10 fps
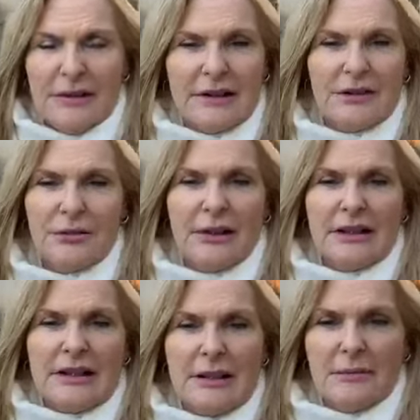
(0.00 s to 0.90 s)
It's
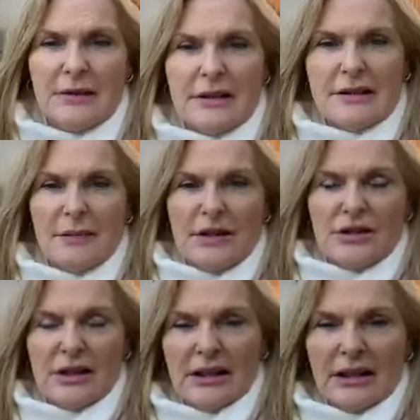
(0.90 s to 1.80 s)
really something
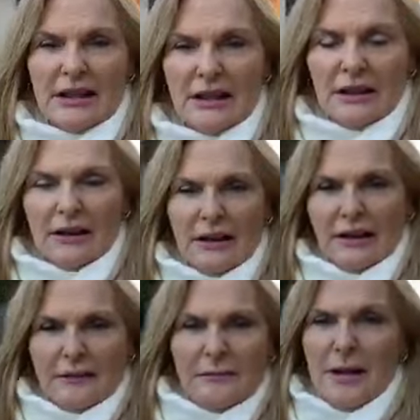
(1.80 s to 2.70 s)
special. I think
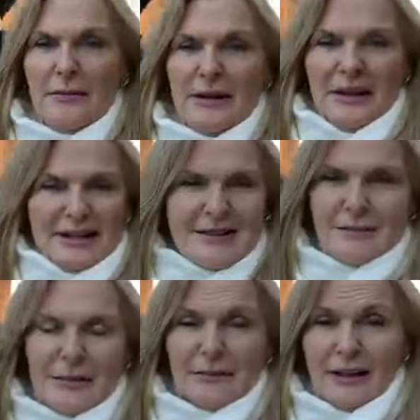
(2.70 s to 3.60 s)
maybe that's a
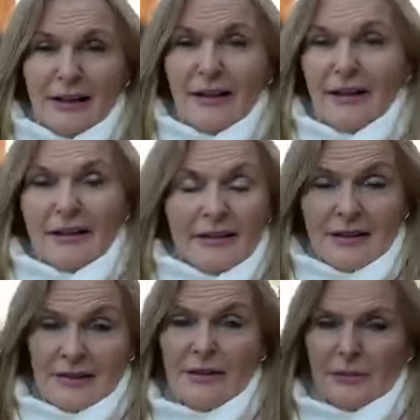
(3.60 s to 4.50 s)
bit better.
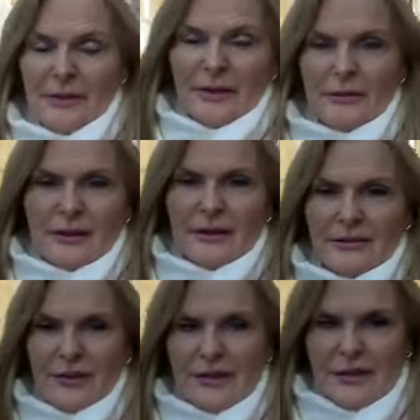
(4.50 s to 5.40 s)
This could be a real
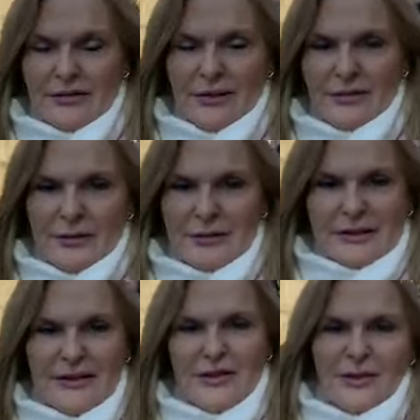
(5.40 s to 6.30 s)
adventure for everyone.
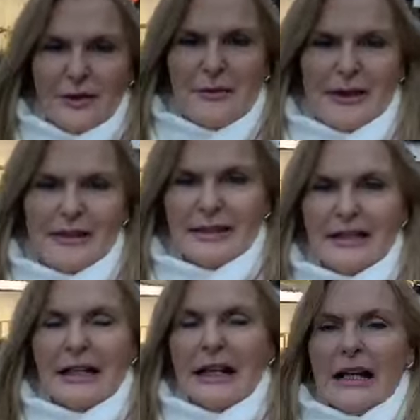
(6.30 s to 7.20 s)
Sorry about
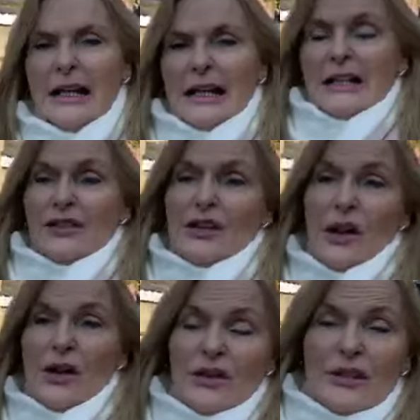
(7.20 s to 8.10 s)
this.
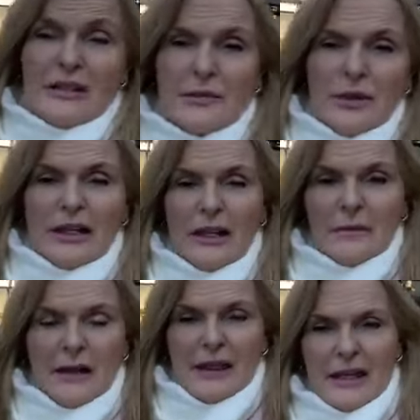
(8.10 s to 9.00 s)
So this morning
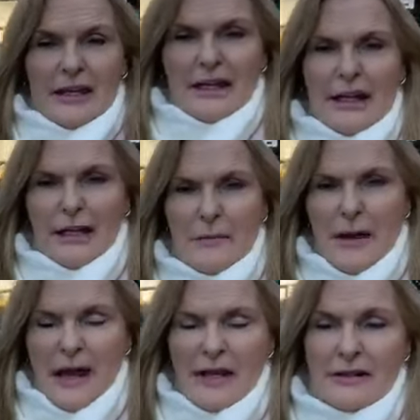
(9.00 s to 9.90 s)
I've been thinking
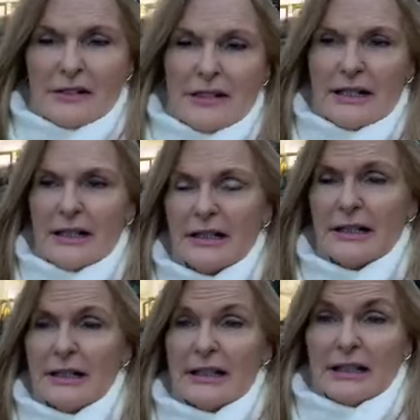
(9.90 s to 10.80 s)
about
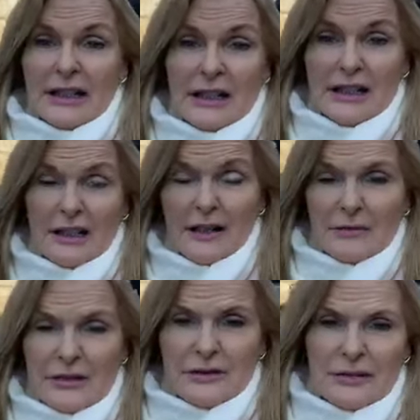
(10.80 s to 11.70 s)
the year
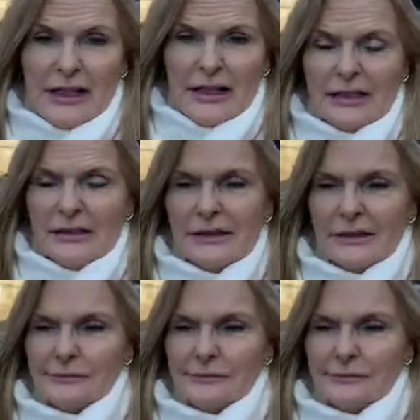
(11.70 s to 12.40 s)
coming to an end.